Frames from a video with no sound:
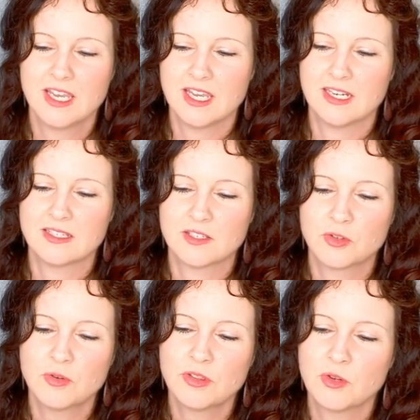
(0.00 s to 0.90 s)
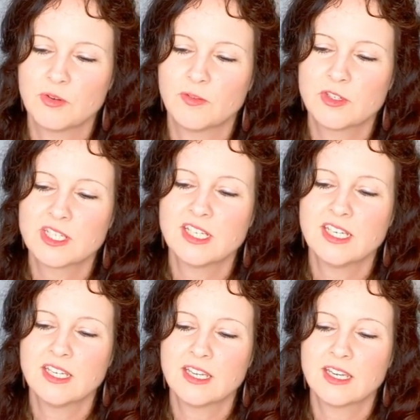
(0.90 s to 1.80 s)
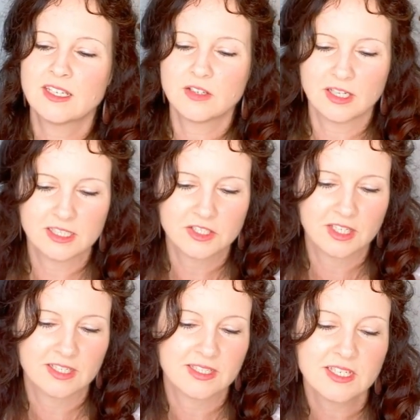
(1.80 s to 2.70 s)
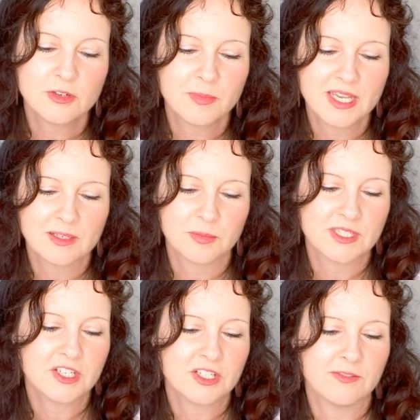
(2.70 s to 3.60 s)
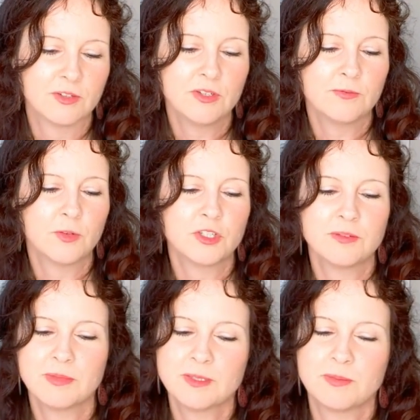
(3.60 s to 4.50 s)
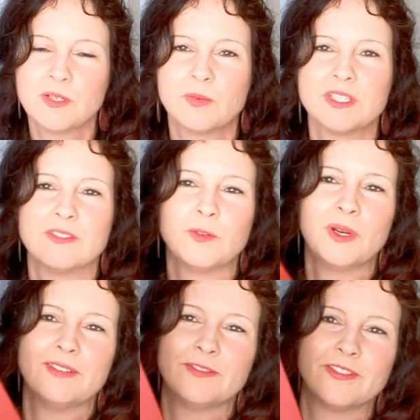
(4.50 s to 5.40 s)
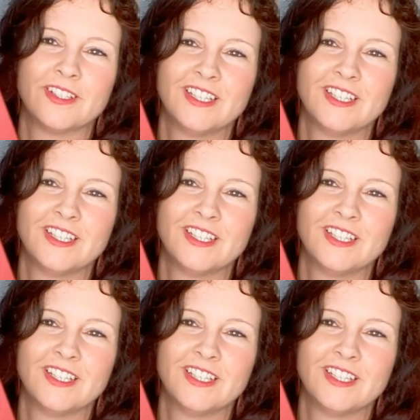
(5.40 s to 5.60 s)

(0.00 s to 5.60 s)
It is a truth universally acknowledged that a single man in possession of a good fortune must be in want of a wife.